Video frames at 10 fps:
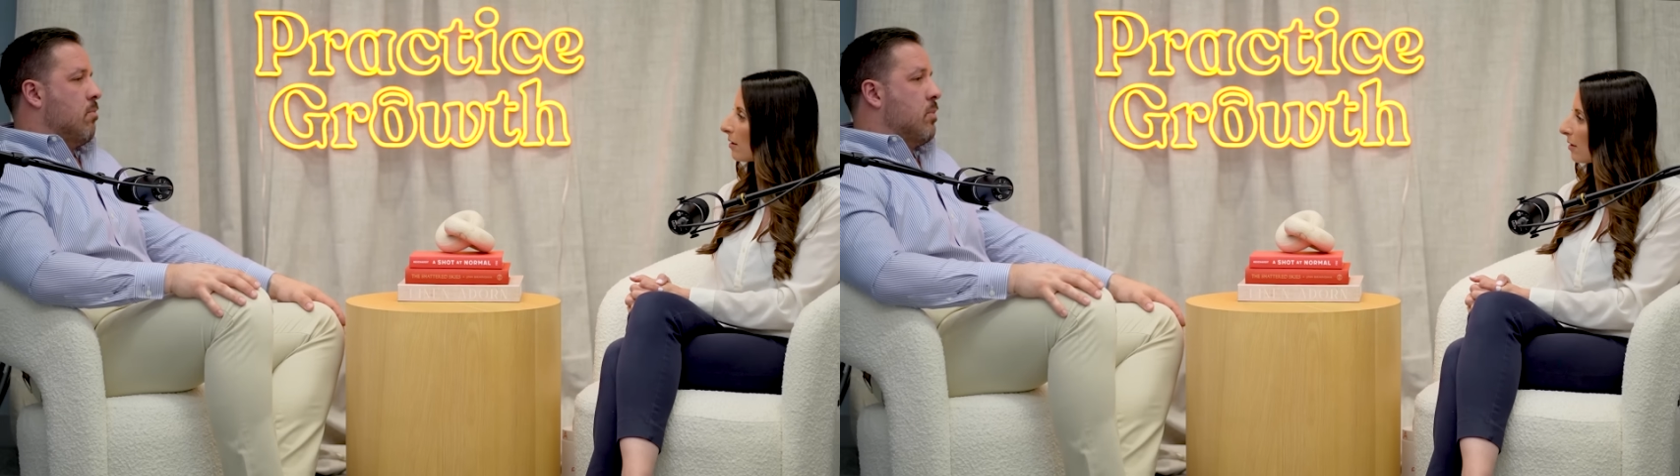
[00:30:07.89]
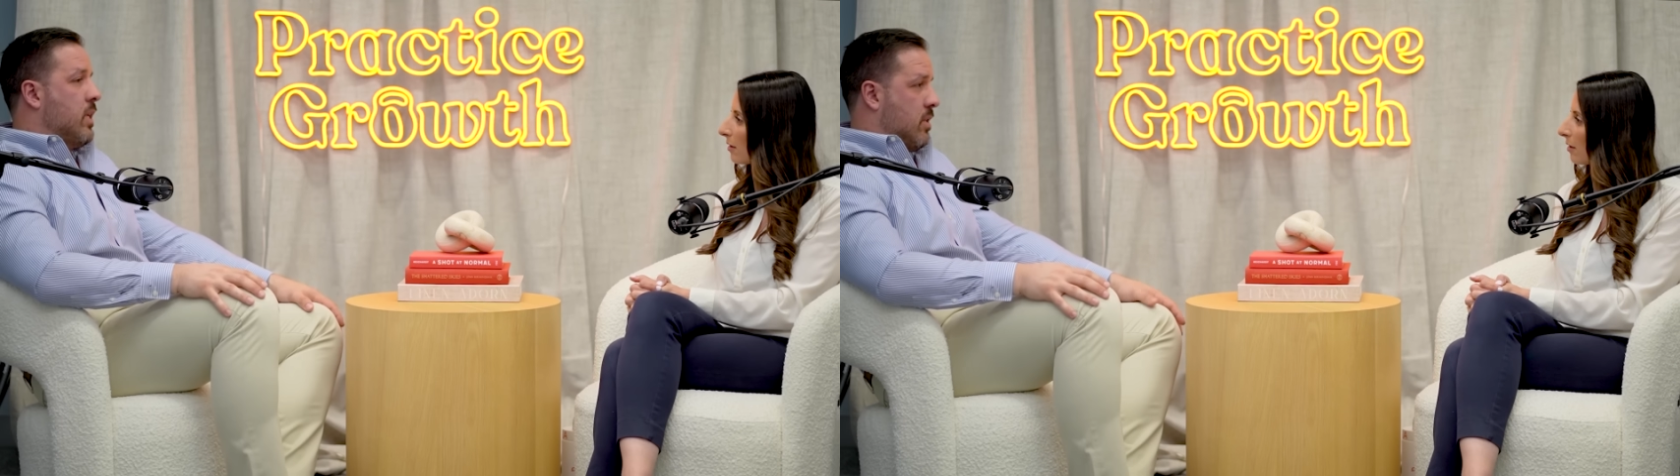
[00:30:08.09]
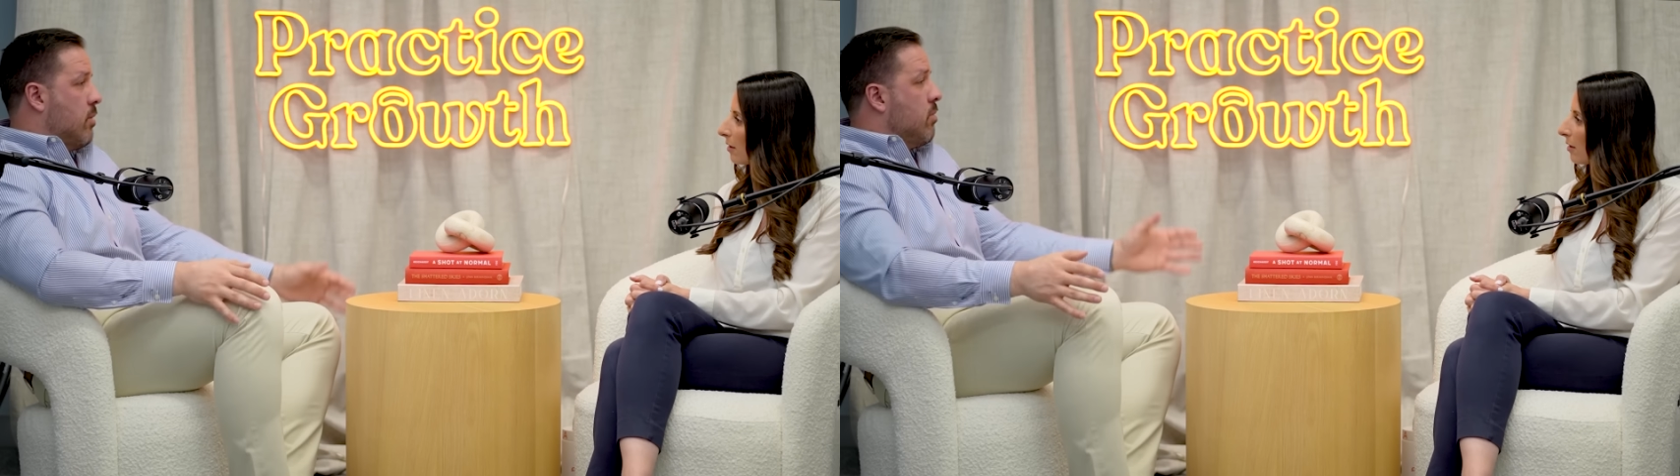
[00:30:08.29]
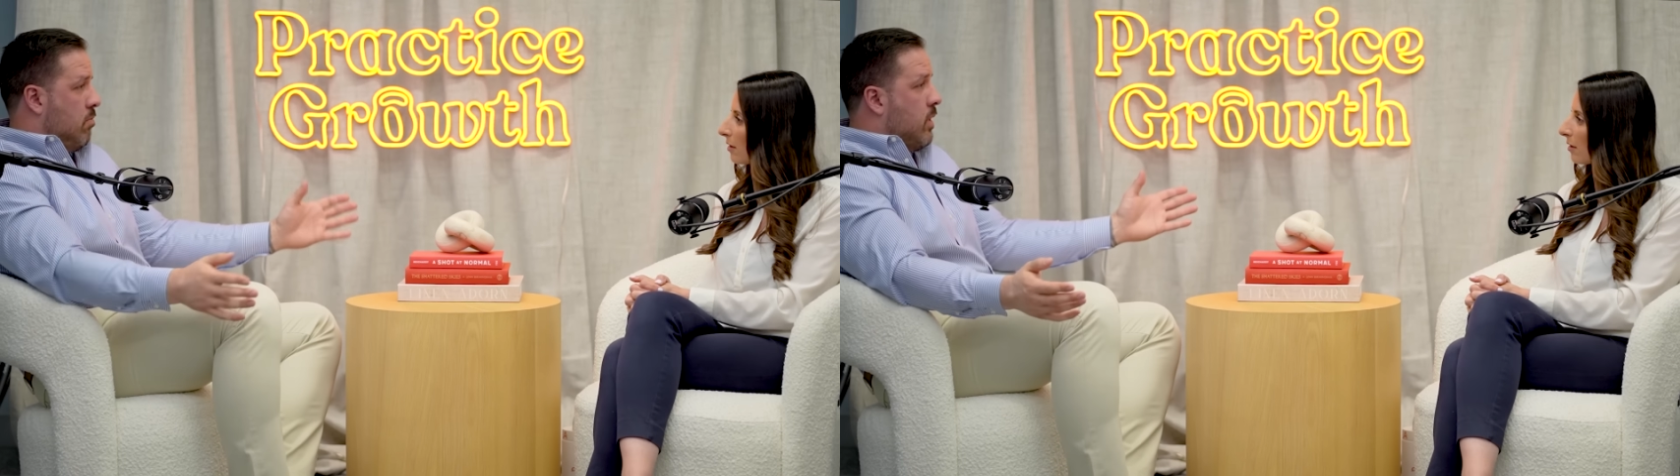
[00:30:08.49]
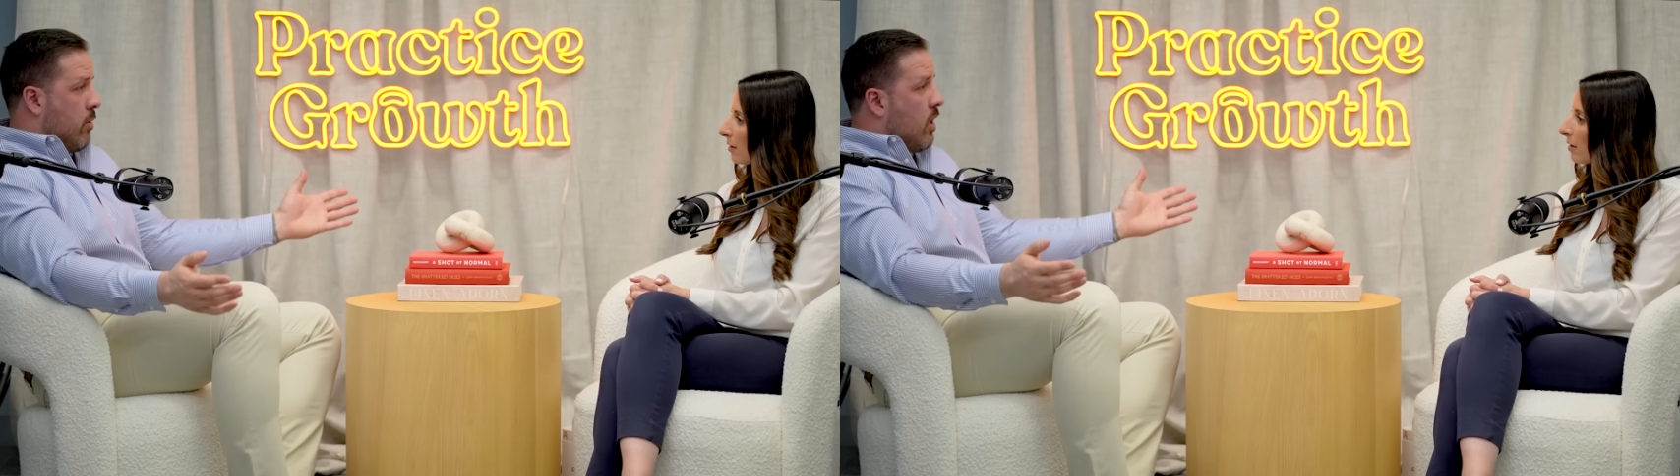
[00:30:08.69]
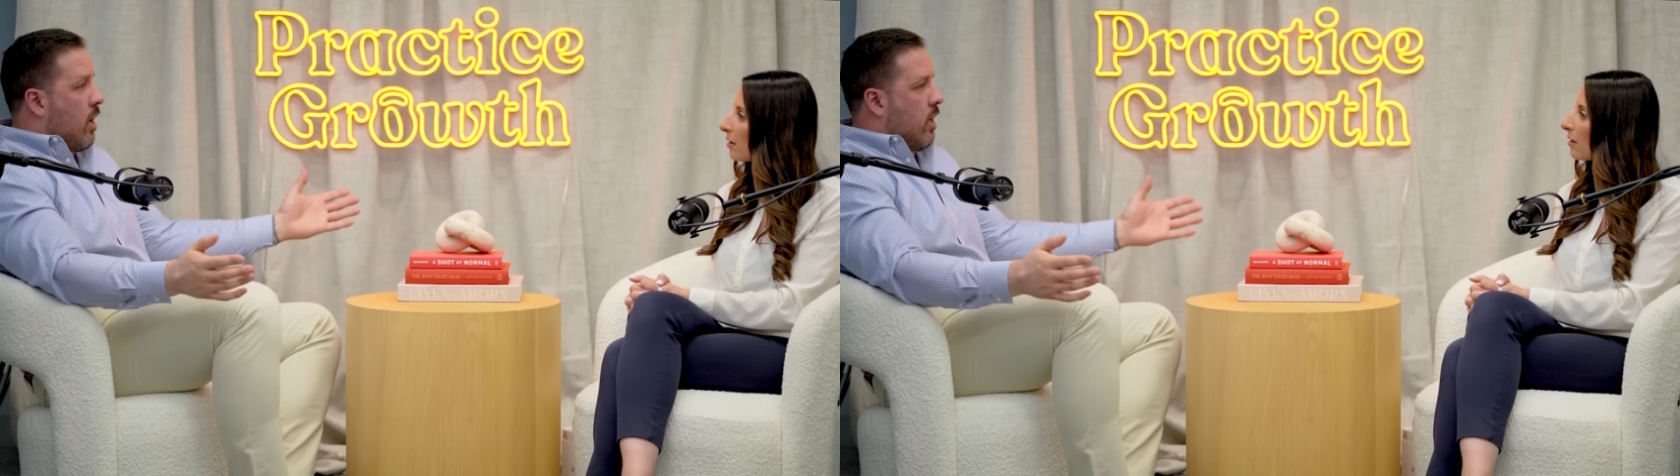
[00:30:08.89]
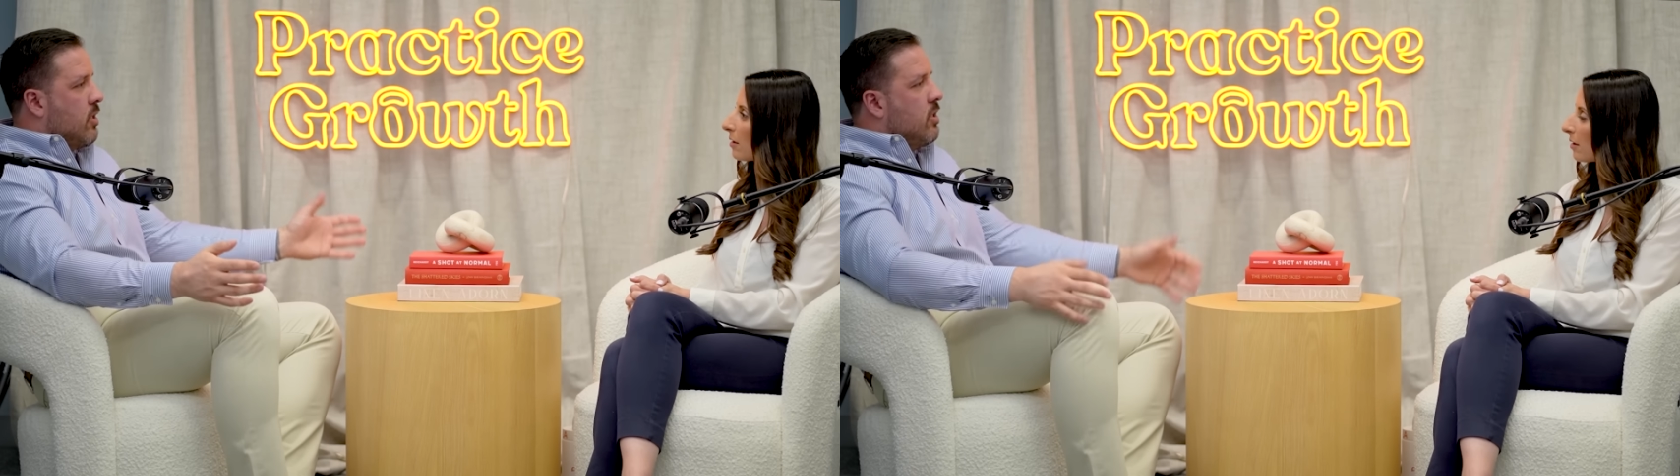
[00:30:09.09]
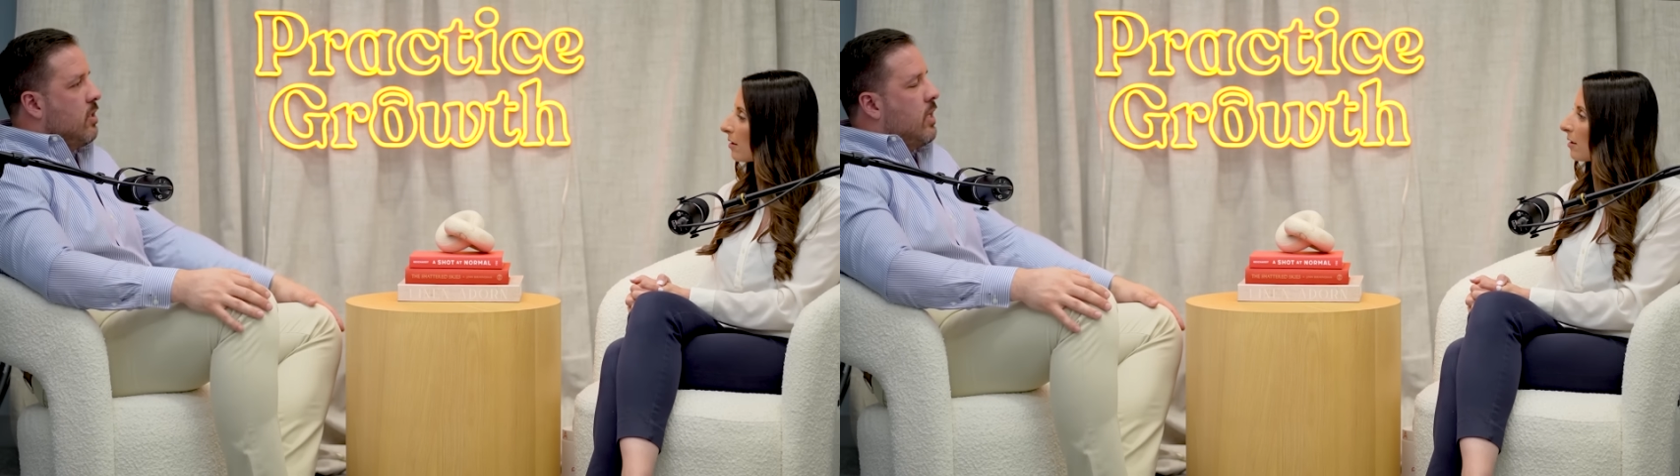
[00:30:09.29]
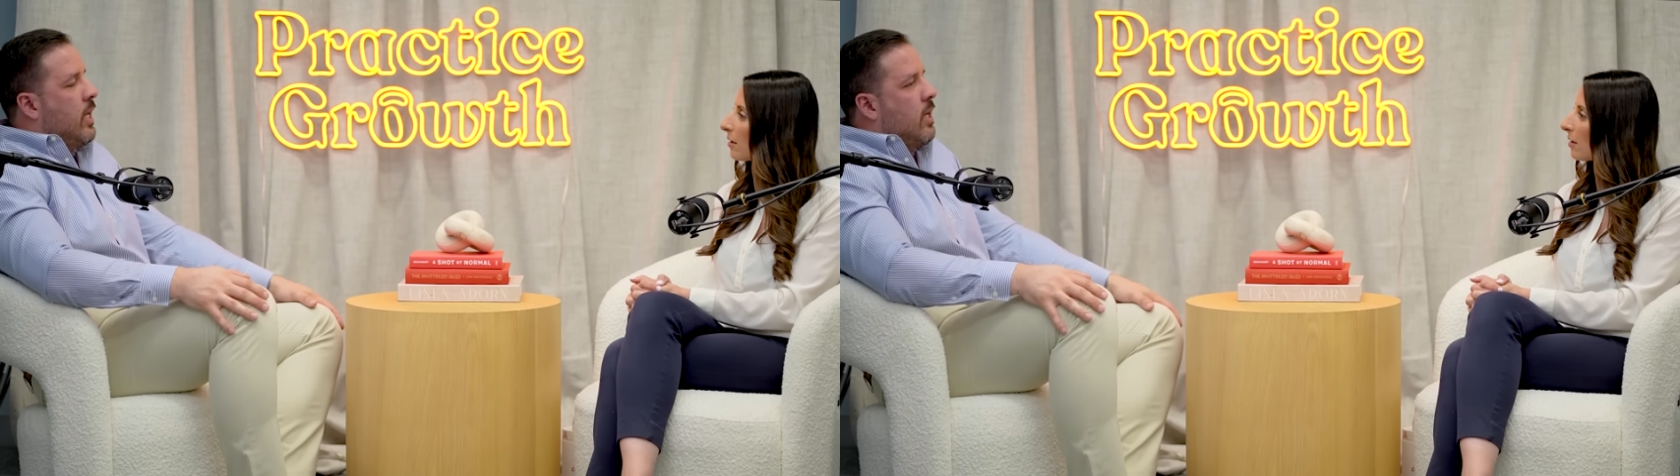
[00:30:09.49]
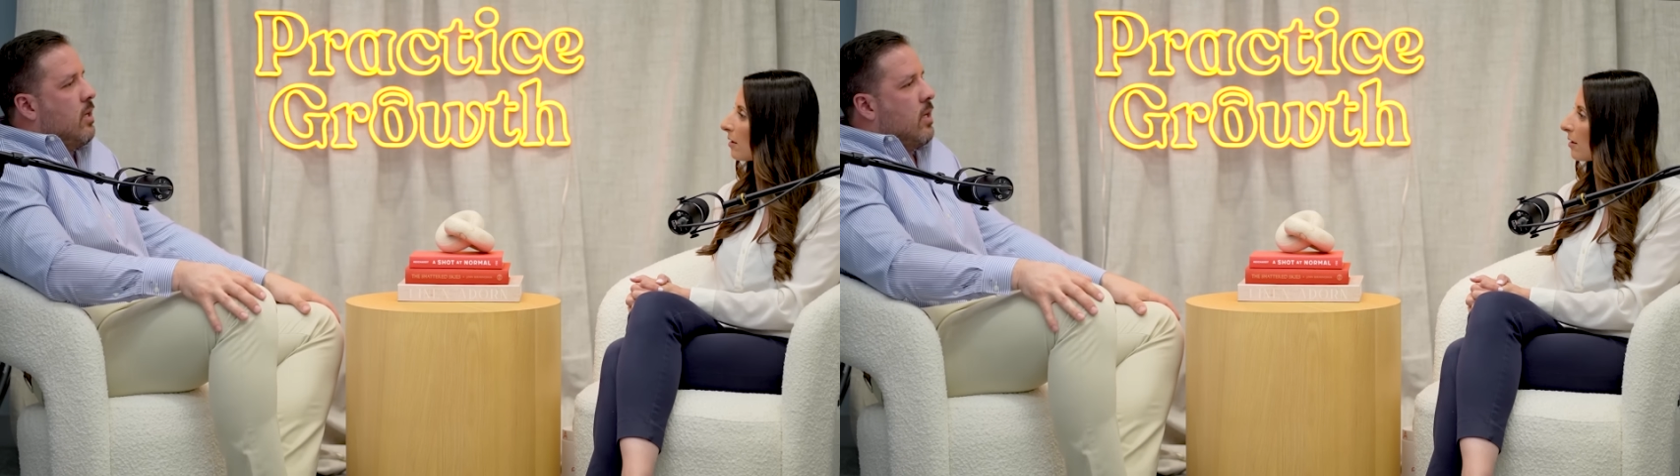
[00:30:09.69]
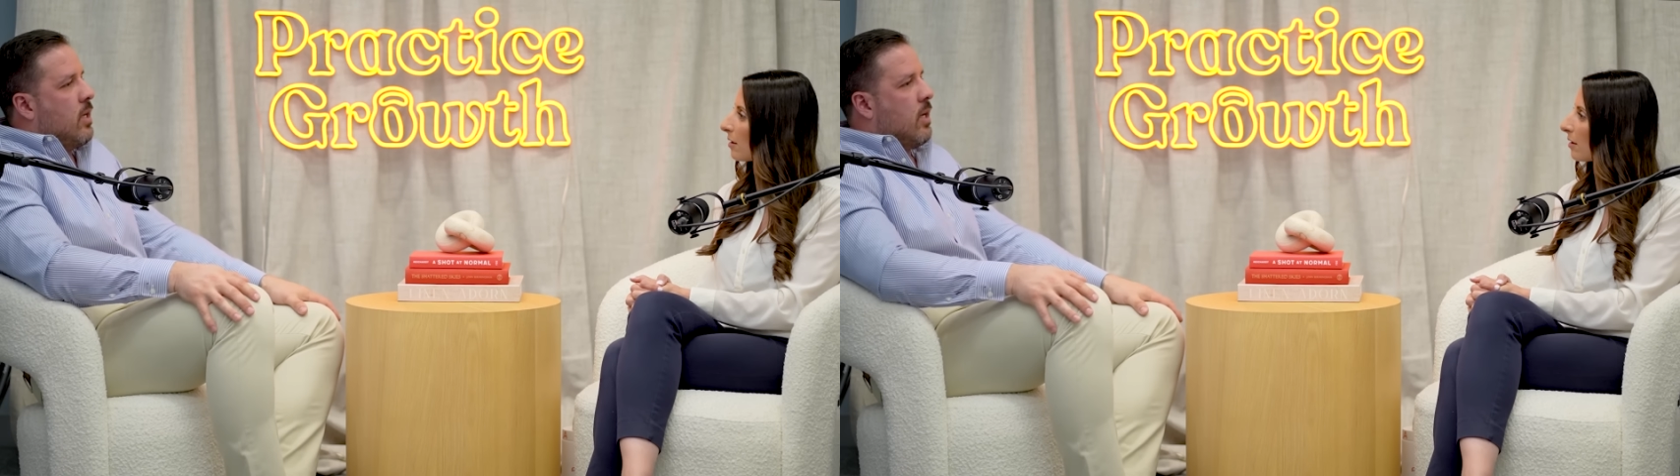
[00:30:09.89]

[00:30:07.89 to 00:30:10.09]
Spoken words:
because they were large. And,